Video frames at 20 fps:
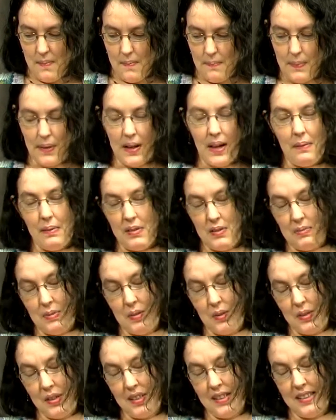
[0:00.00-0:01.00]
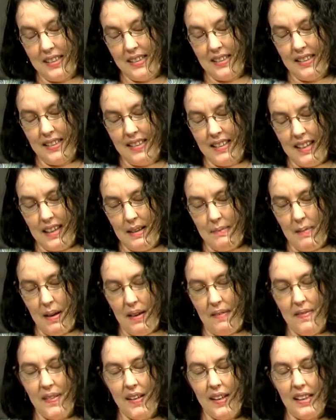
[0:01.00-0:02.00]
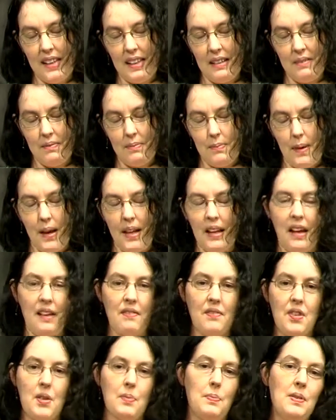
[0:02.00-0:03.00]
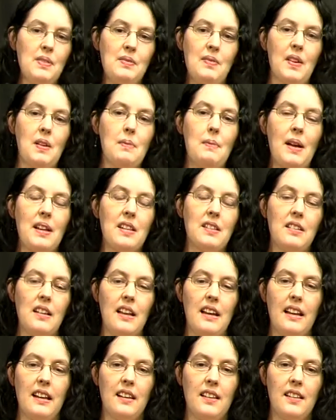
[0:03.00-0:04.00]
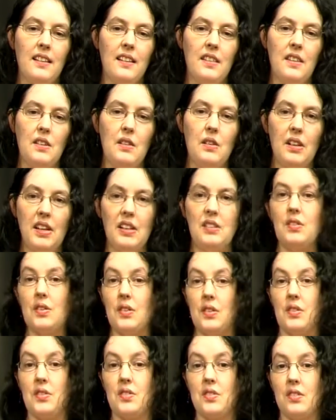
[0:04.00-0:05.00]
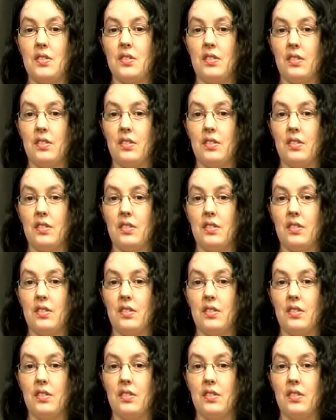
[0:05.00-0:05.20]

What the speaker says: But I was wrong. I feel that my life group is very much like the early church